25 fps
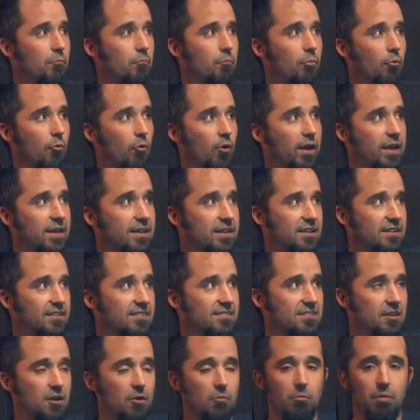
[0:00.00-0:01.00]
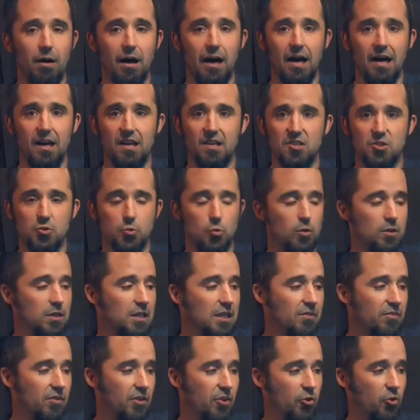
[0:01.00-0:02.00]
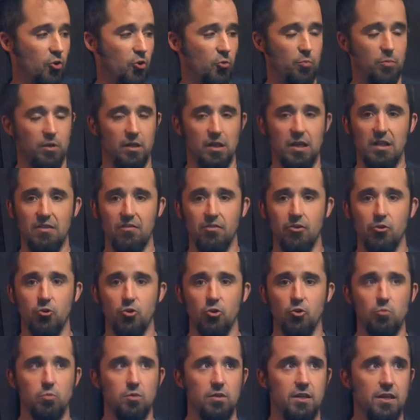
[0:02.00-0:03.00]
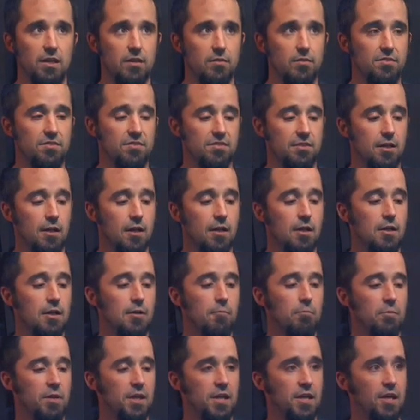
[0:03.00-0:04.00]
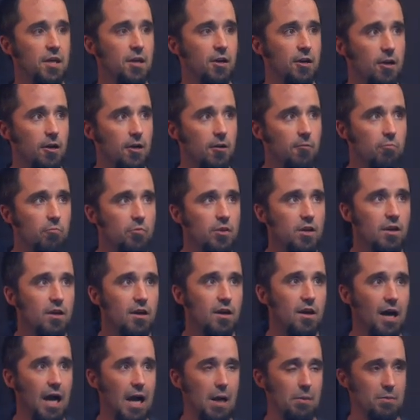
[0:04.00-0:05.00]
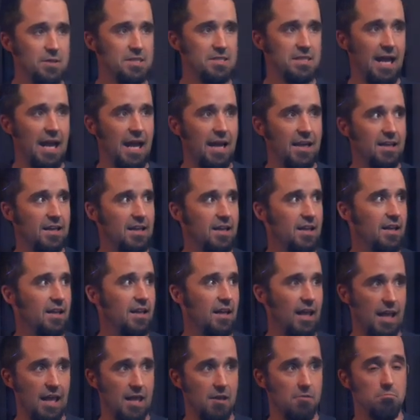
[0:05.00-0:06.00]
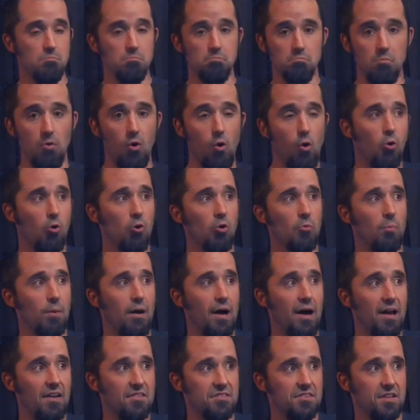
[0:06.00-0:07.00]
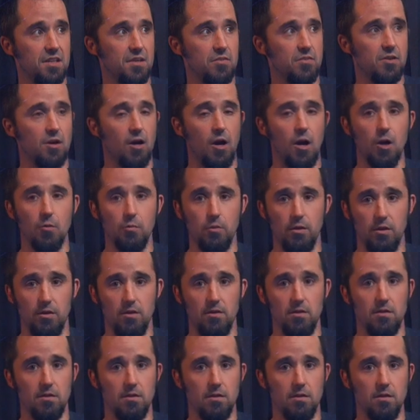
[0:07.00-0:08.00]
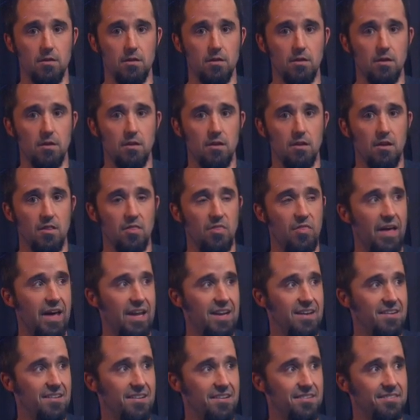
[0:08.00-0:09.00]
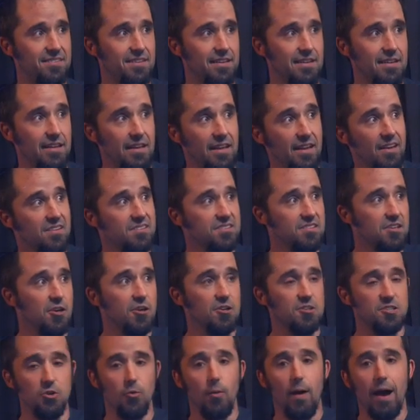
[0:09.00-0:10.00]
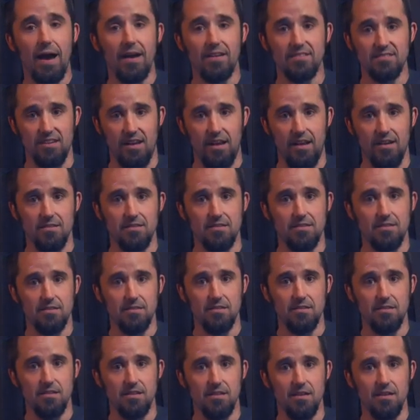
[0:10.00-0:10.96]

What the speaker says: breaking some bond to a leaving group. The leaving group leaves. Here, I'm attacking a more positive carbon that is easier to access,